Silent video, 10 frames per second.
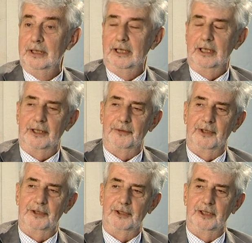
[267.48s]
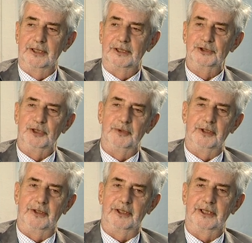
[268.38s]
And that had largely been
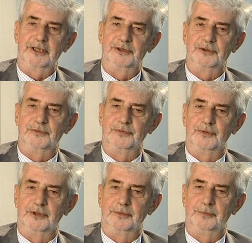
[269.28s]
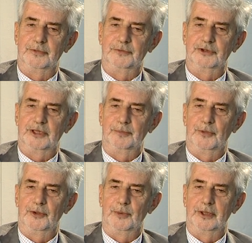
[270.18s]
in the hands of Sam
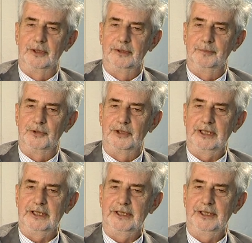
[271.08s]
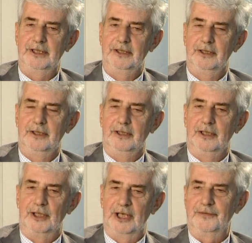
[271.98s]
Motherwell, but he
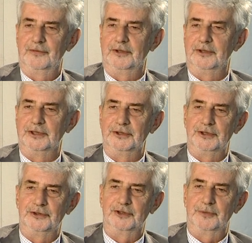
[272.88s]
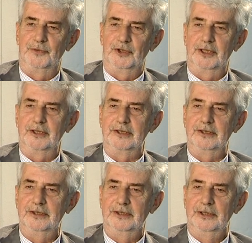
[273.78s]
left in 1978,
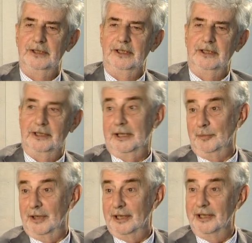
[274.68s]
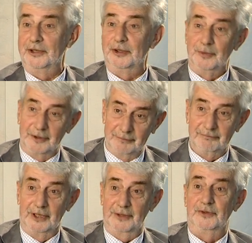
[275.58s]
came back later, but
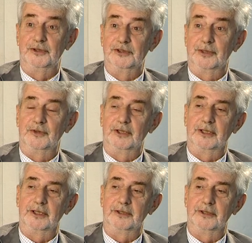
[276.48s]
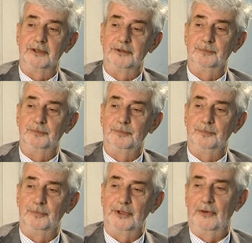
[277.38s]
left in 78, and I
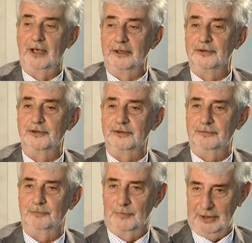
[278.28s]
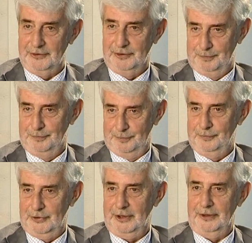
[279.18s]
then had to
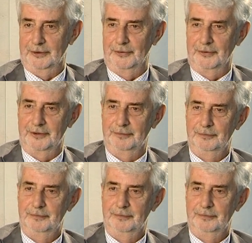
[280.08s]
take on the